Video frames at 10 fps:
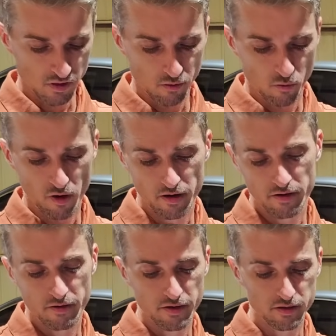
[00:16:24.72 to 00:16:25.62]
We are
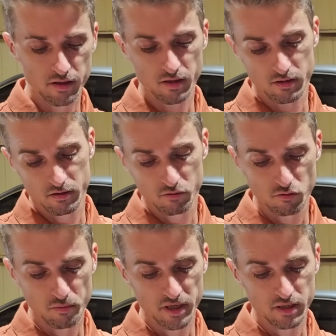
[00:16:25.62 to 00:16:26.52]
already
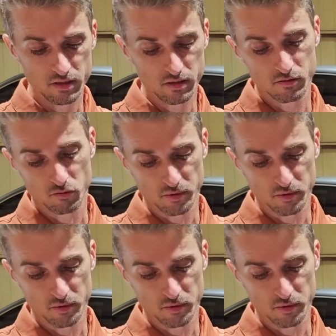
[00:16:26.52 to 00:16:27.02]
2 minutes